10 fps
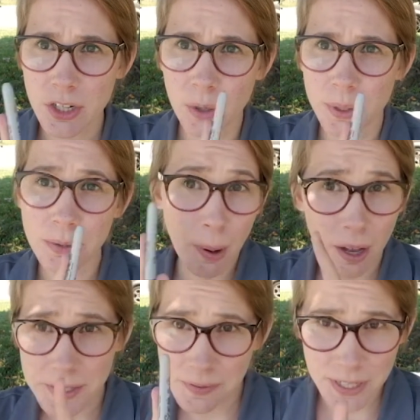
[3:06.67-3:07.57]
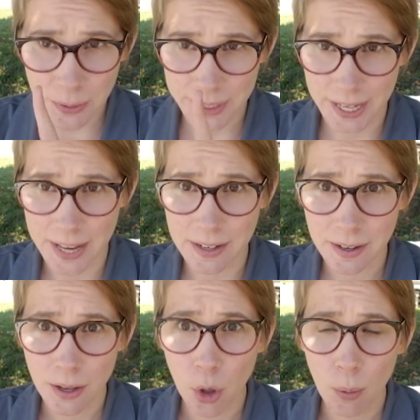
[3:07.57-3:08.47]
going to pause the video again,
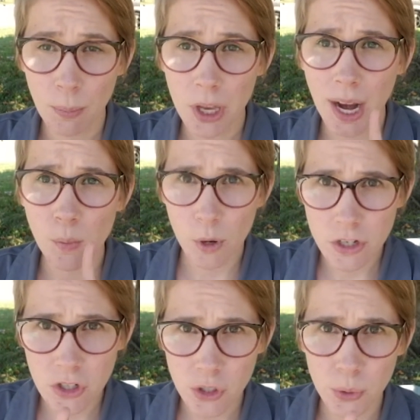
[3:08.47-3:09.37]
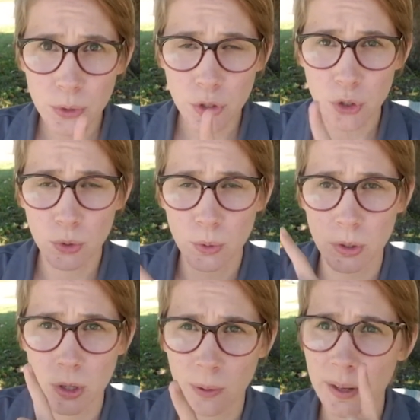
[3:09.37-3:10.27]
but I want you to
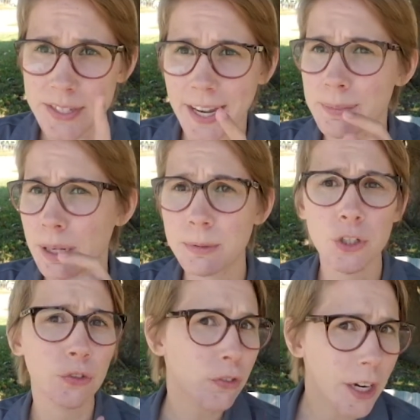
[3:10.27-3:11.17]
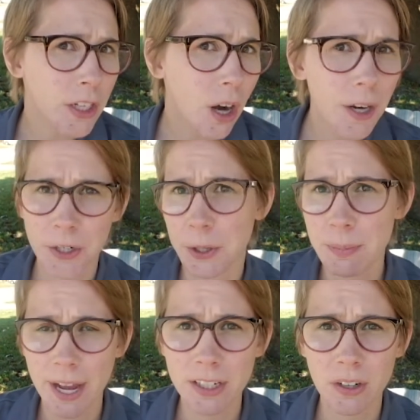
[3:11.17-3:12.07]
go outside, maybe in your front yard or your
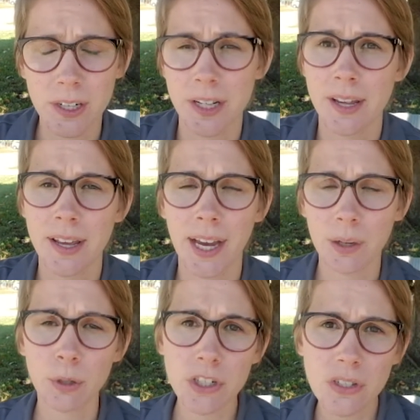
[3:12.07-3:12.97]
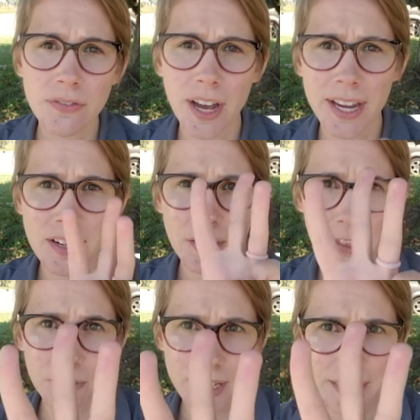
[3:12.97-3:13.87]
backyard, and I want you to find
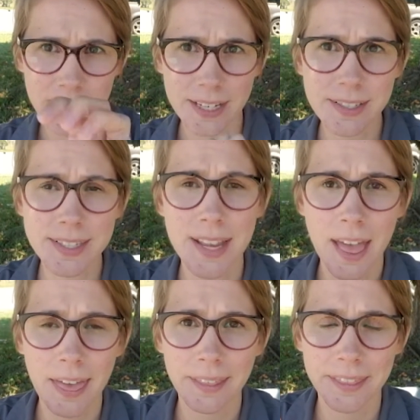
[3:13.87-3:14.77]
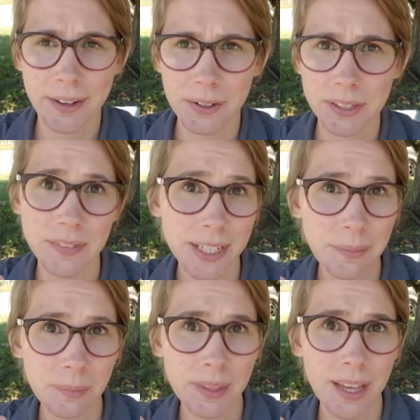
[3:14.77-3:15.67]
3 things that are living
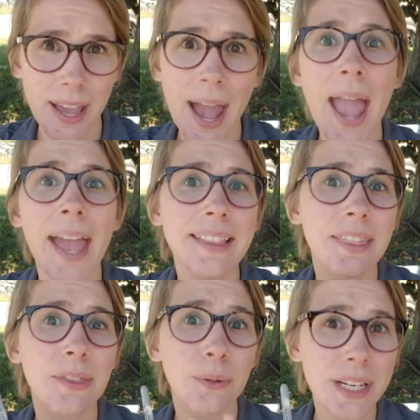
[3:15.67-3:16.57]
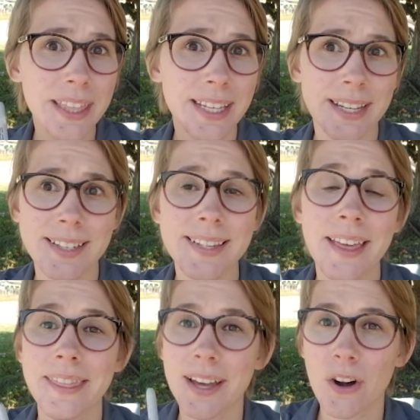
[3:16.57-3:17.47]
and 3 things
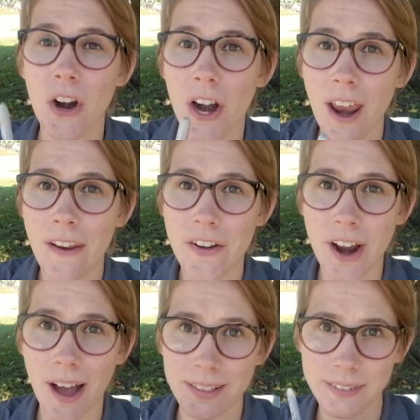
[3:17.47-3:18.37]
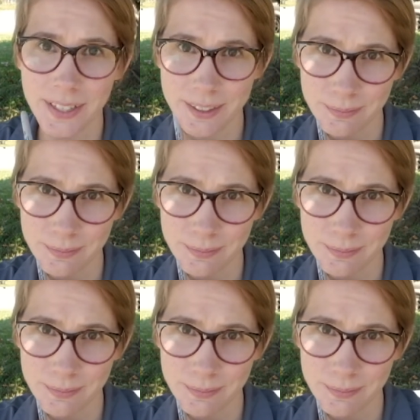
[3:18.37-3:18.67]
that are not living.